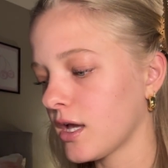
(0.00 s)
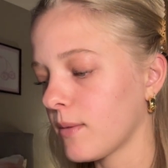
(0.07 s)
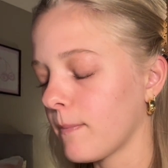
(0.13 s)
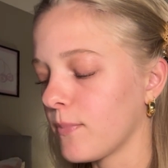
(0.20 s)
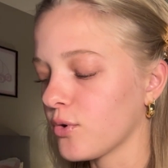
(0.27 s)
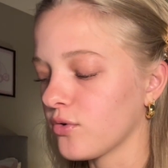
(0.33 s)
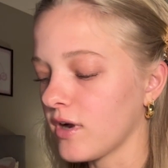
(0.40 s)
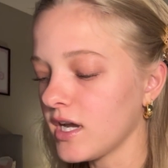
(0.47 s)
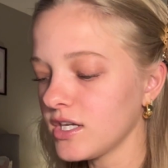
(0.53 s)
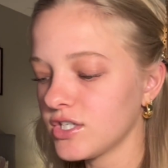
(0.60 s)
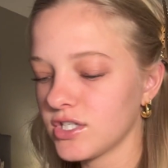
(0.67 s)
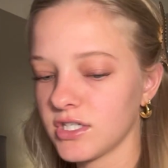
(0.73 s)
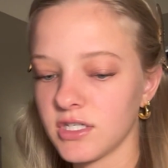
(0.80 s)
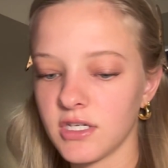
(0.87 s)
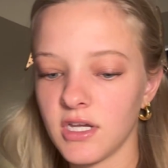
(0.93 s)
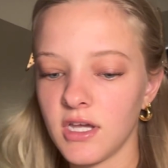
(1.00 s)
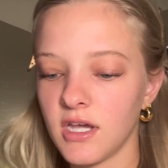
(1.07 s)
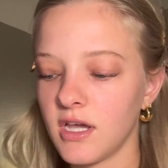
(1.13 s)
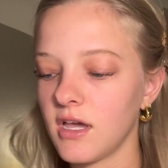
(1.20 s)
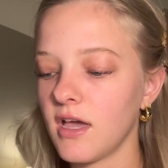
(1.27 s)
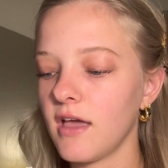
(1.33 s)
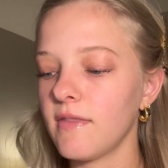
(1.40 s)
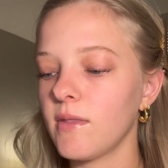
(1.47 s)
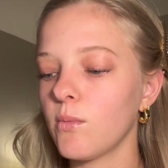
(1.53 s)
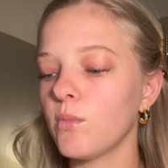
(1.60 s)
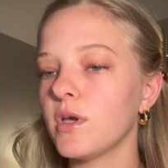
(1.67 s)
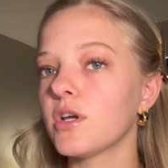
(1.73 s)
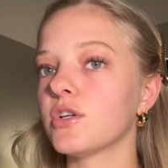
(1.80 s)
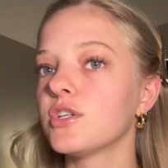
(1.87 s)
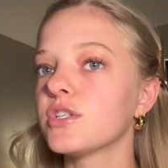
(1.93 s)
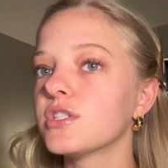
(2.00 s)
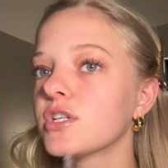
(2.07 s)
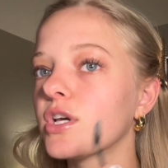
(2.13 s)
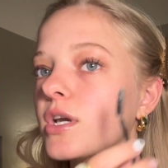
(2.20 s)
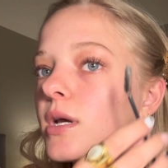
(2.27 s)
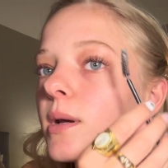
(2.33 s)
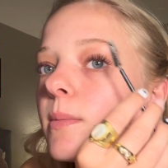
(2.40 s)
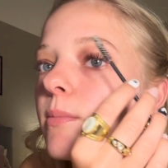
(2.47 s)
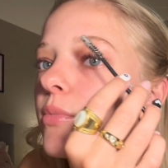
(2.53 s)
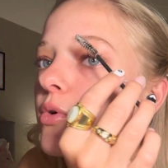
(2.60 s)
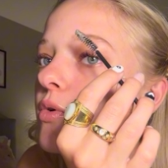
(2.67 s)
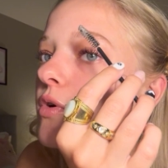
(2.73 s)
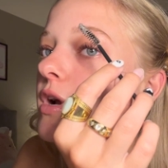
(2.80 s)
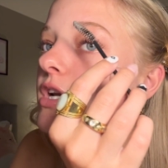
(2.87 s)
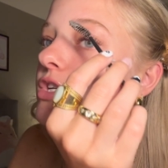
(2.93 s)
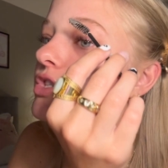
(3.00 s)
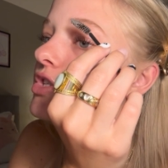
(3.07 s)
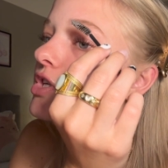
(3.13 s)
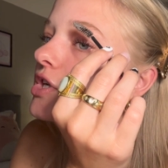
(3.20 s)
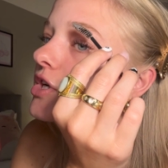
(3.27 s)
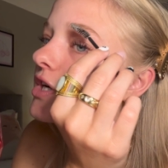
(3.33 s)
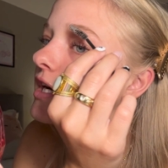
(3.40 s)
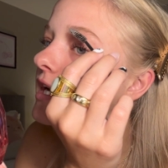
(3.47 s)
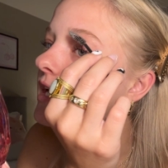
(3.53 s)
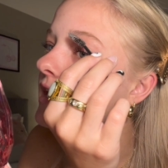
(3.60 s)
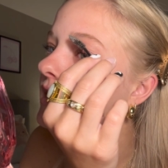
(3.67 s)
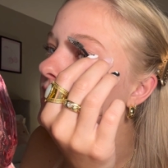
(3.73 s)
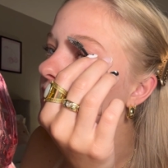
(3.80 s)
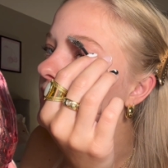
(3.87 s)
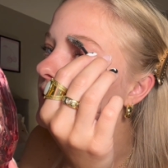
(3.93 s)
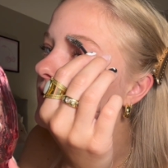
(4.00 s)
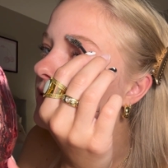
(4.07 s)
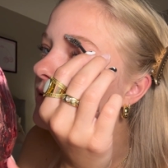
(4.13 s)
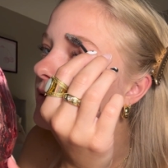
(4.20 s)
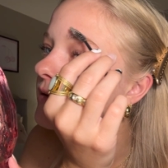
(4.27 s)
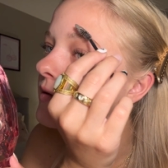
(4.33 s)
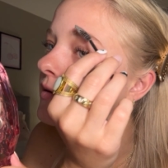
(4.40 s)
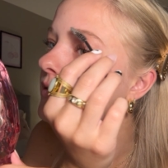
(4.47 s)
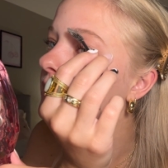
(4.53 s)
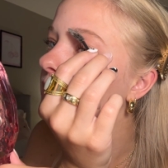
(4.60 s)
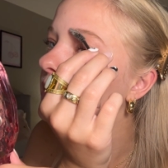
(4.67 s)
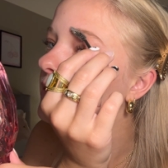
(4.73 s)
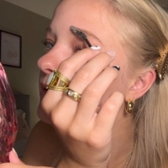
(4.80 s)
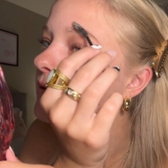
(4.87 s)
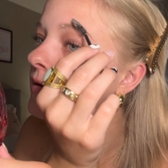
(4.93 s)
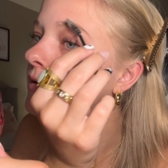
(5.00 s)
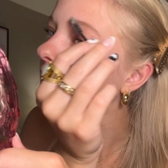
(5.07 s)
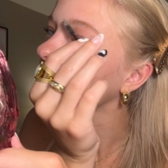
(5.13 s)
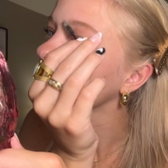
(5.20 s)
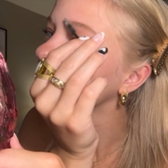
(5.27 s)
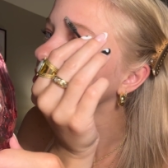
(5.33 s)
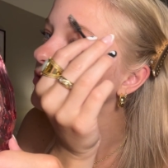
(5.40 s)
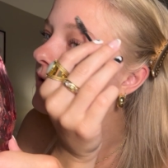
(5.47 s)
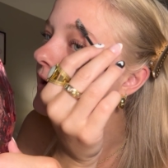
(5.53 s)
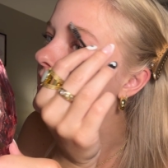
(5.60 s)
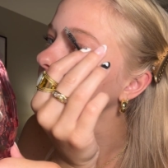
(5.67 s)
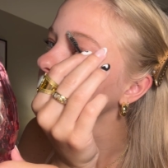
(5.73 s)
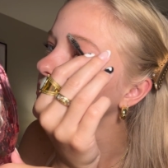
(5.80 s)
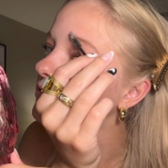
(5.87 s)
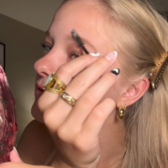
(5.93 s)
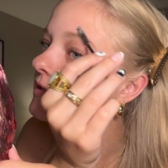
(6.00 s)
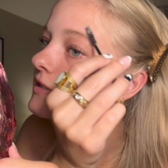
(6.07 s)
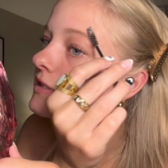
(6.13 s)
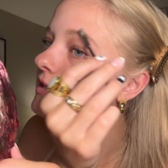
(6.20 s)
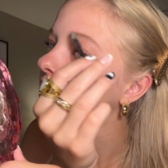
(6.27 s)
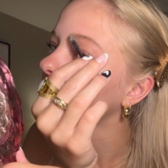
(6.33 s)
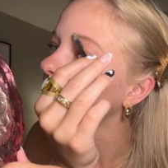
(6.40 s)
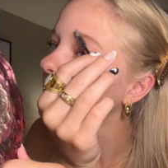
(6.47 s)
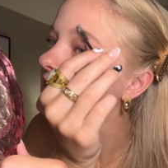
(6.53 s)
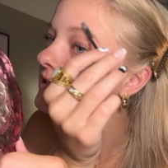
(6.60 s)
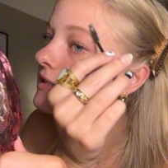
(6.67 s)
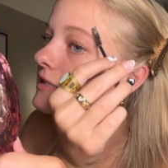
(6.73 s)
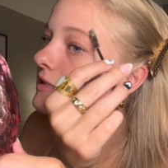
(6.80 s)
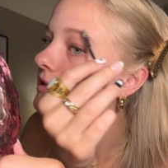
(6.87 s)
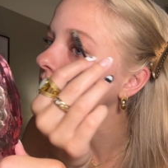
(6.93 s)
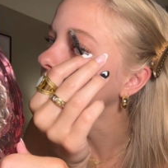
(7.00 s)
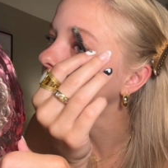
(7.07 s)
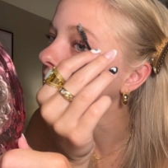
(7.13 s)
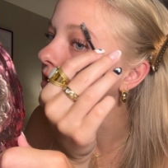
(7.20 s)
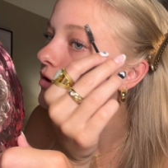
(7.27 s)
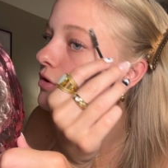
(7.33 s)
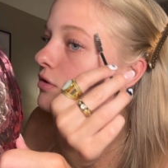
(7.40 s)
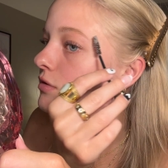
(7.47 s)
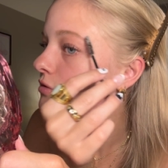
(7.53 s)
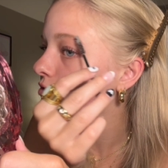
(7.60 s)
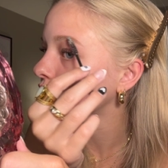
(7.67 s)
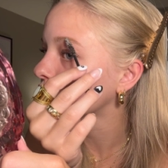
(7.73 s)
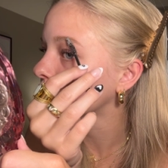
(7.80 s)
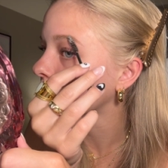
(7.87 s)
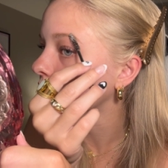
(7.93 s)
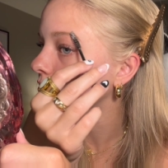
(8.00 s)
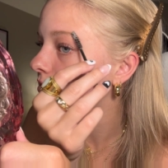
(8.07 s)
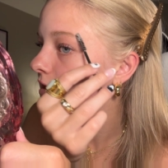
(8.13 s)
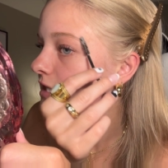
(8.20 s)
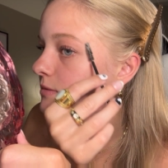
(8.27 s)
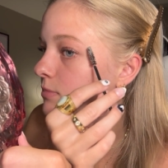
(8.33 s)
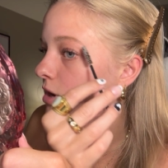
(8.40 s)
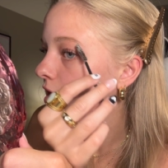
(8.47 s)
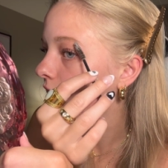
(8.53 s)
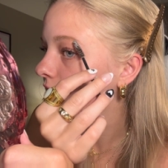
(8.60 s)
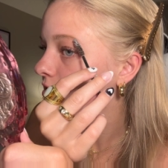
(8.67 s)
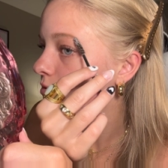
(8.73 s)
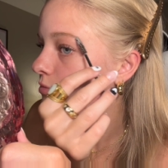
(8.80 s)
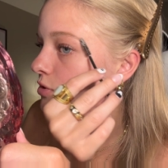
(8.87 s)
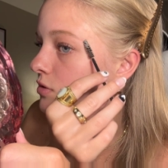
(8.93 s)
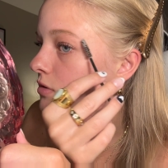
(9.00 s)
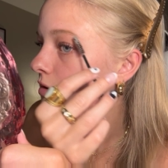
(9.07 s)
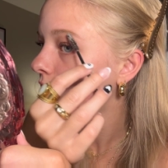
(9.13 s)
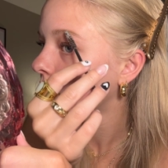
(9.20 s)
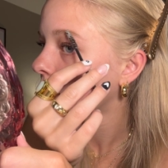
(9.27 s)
brush, and then we are just gonna brush her in. I try to do this in as little strokes as possible